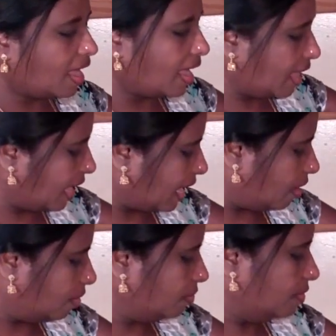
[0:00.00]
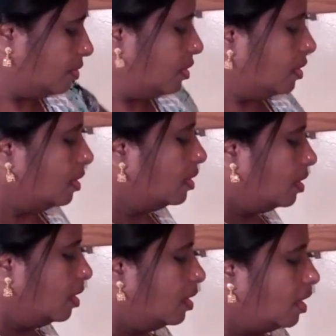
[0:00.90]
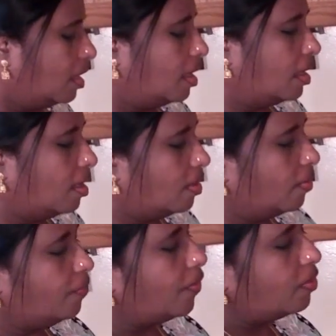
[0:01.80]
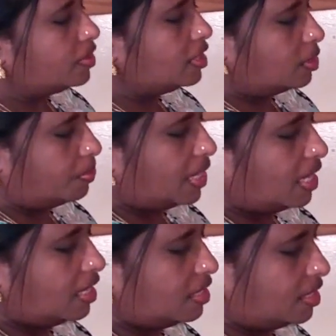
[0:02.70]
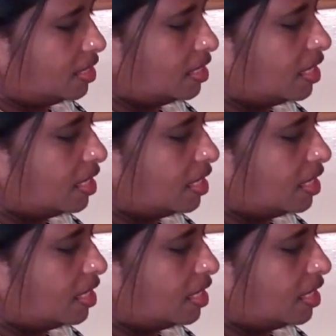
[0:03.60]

I have frozen spinach.